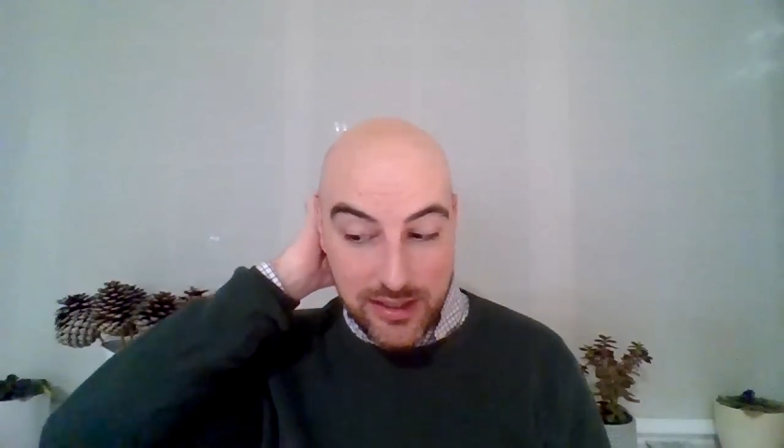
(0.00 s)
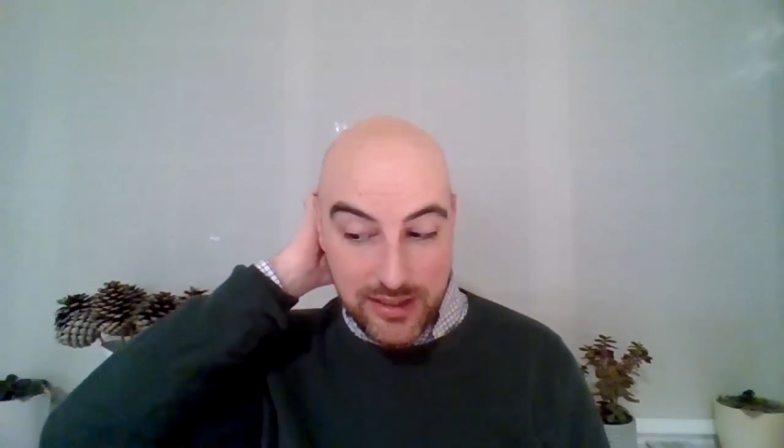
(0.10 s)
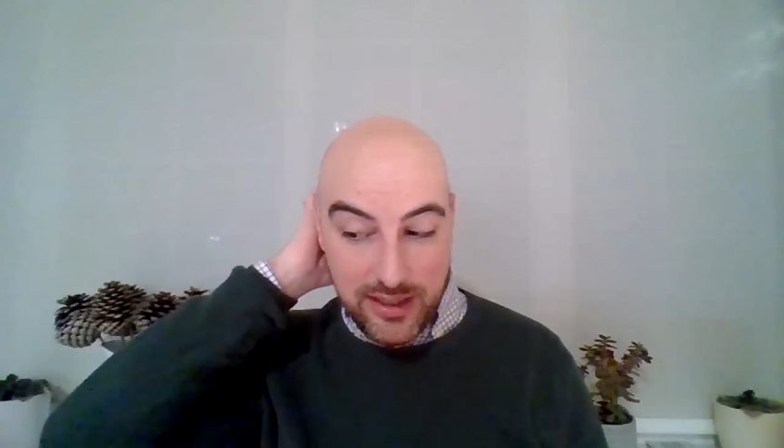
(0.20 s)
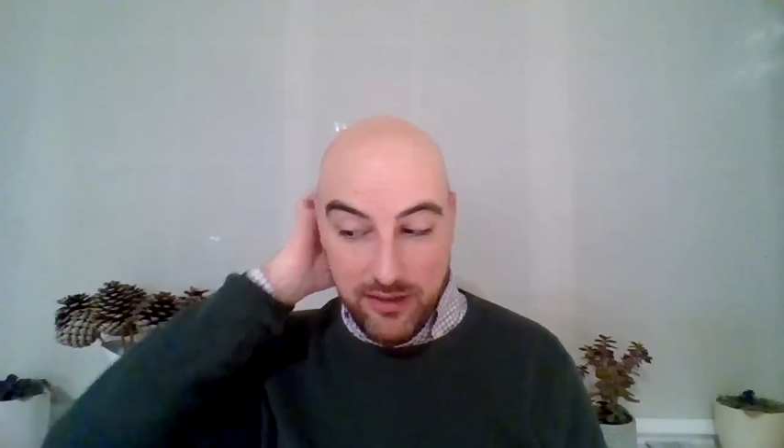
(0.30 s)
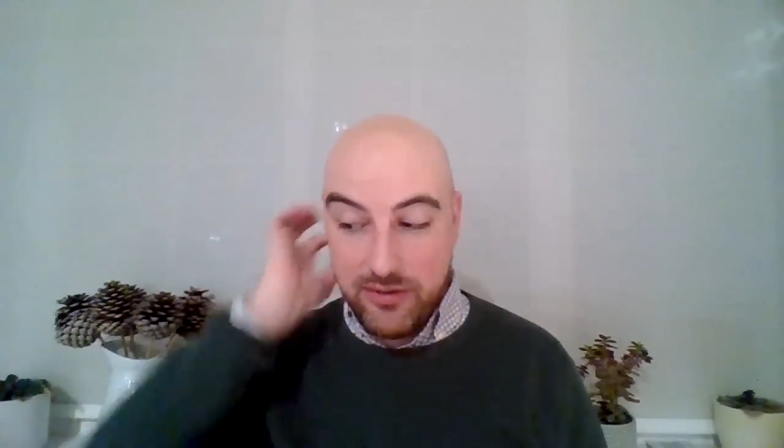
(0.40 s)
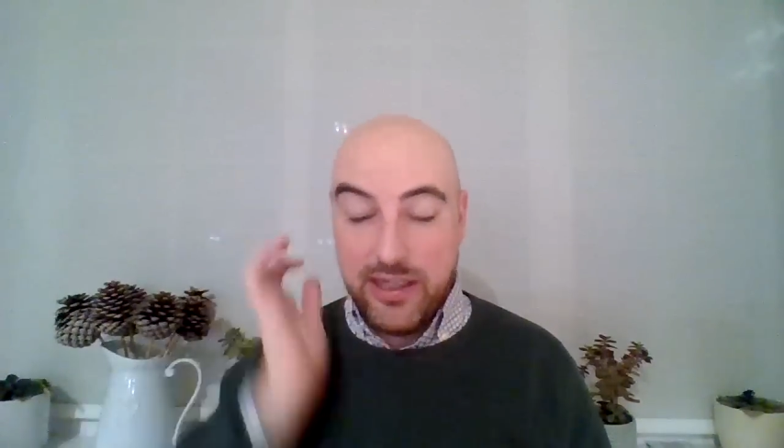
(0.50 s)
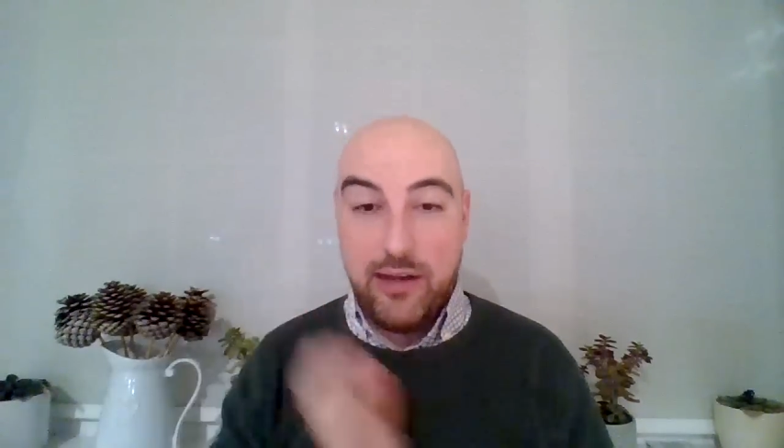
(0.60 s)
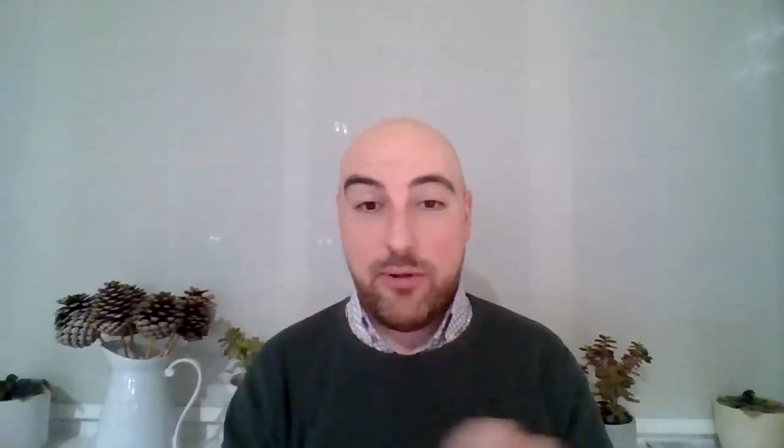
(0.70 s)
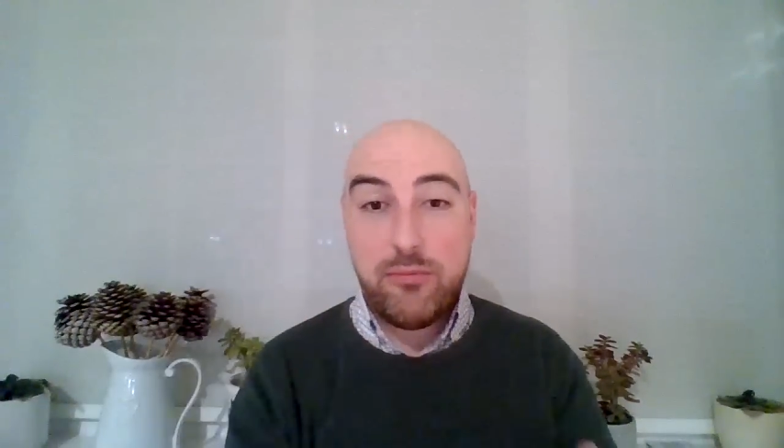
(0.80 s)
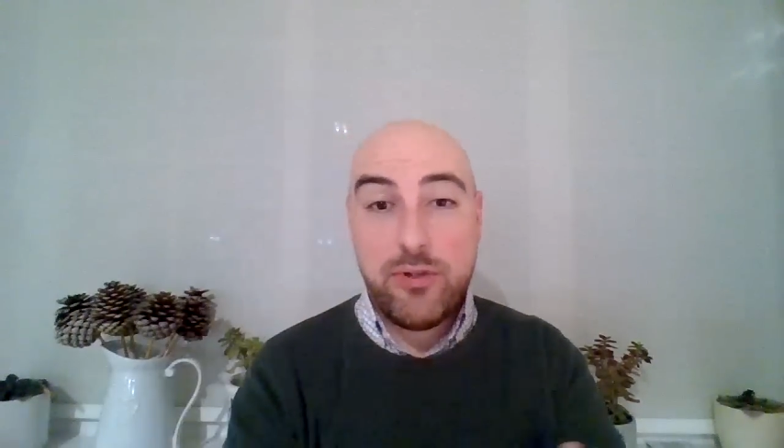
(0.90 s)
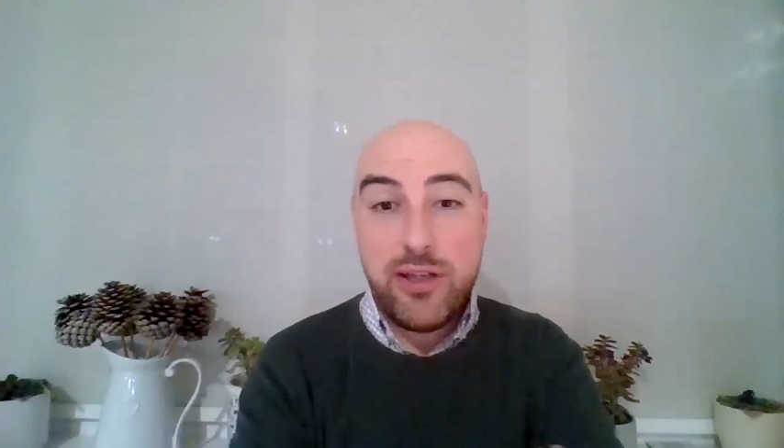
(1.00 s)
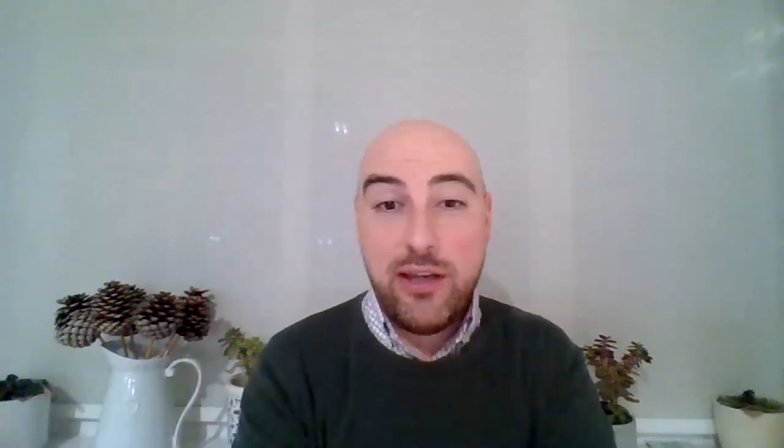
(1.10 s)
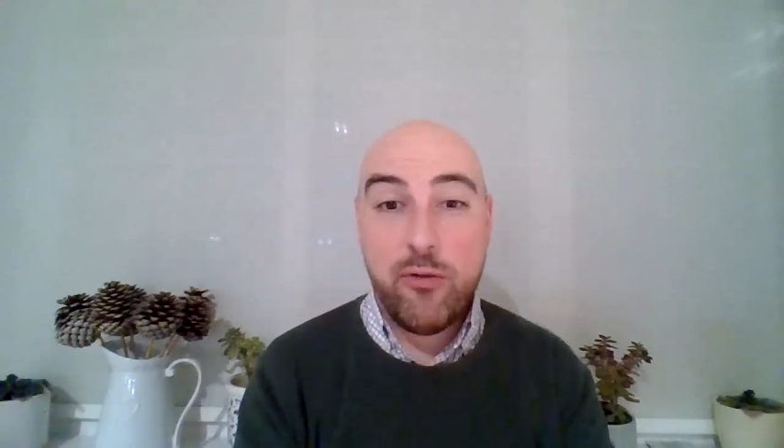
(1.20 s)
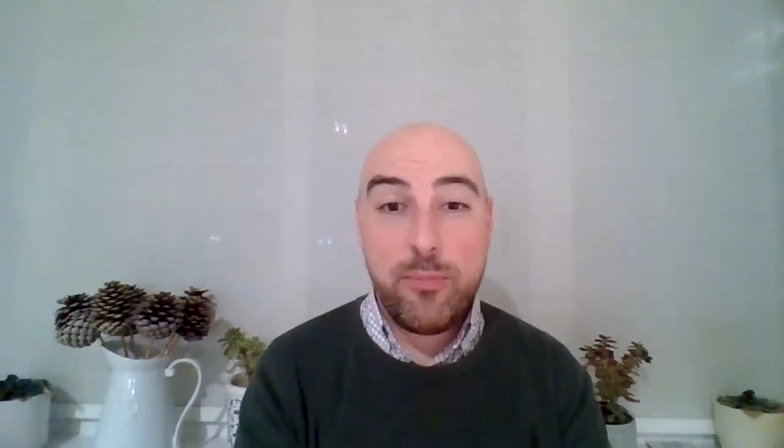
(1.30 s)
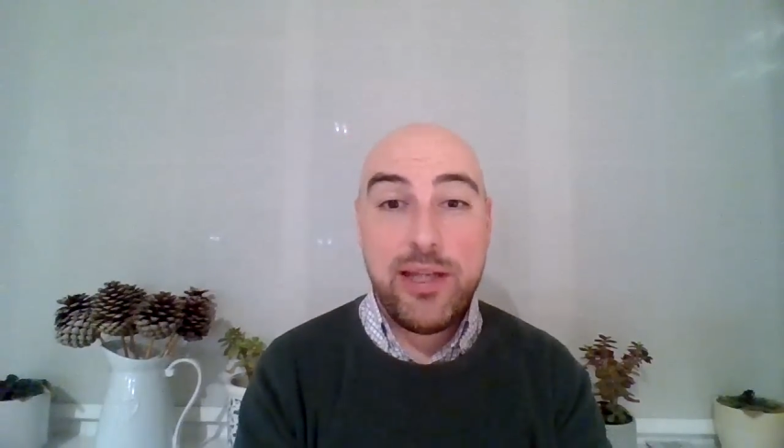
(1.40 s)
So yeah,
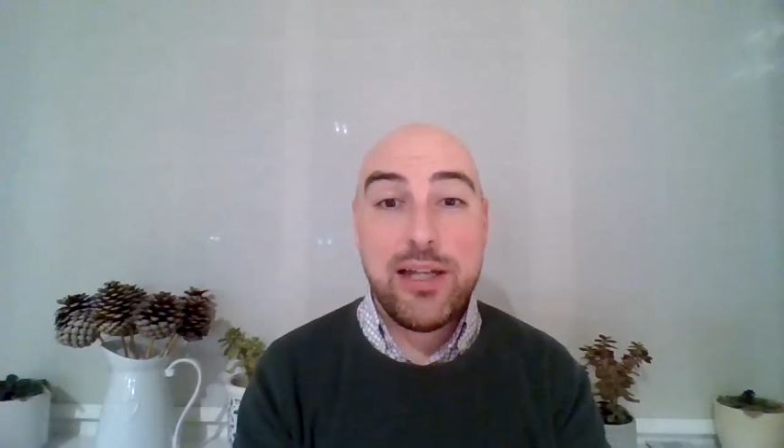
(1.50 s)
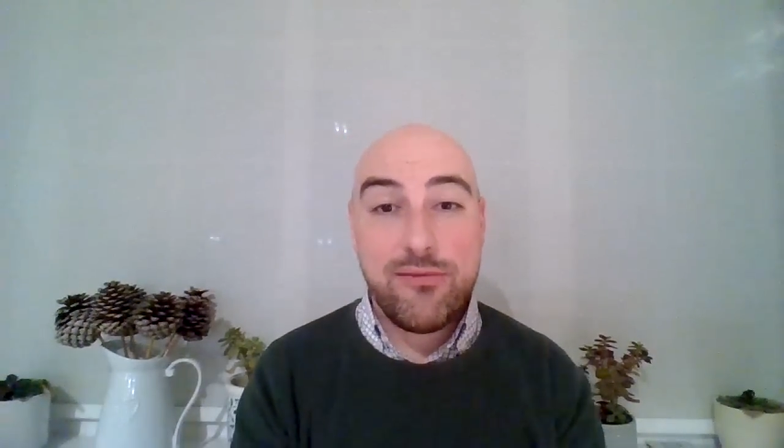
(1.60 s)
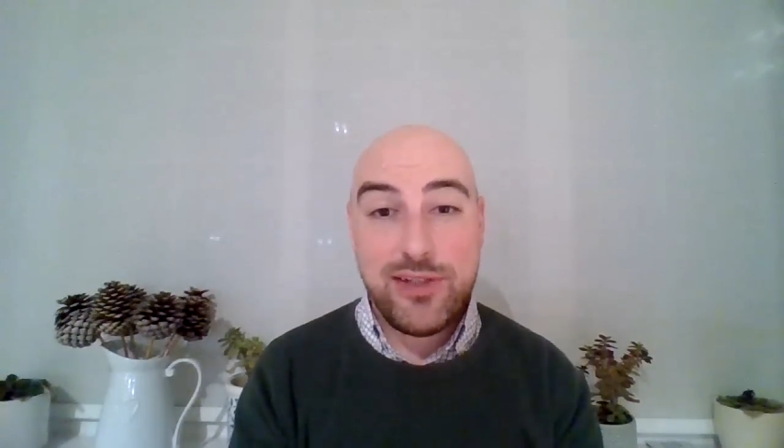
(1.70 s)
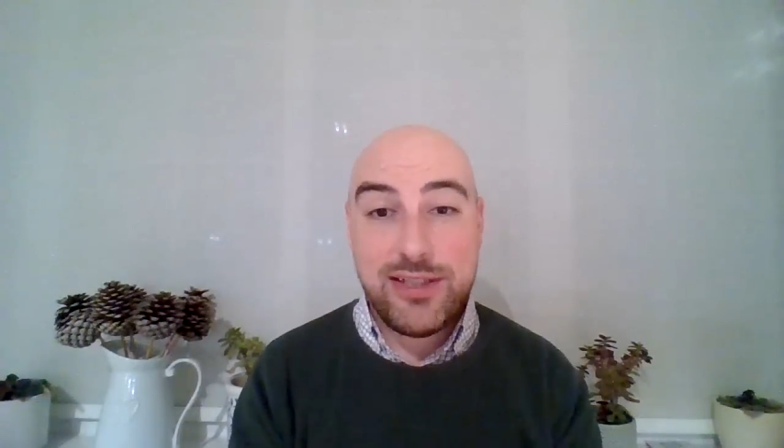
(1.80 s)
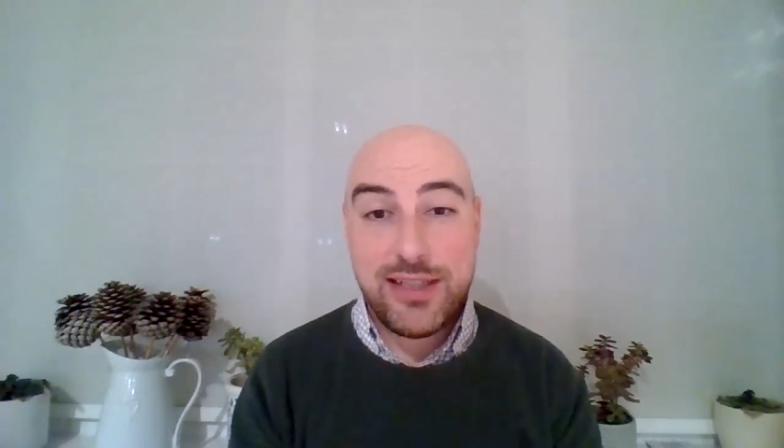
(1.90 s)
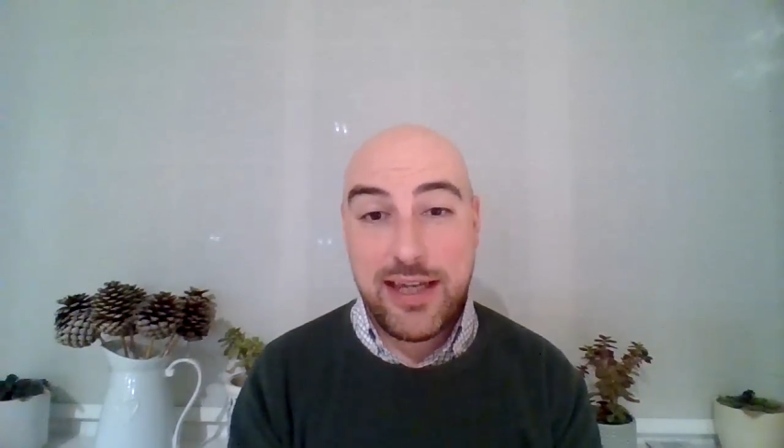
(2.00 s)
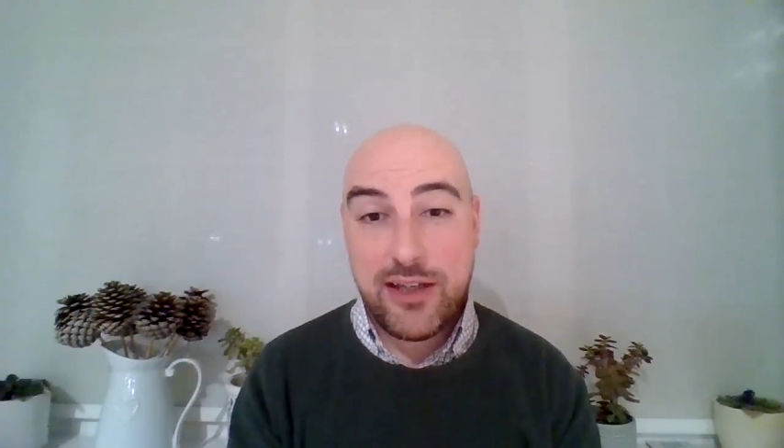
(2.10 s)
it would be lovely to get a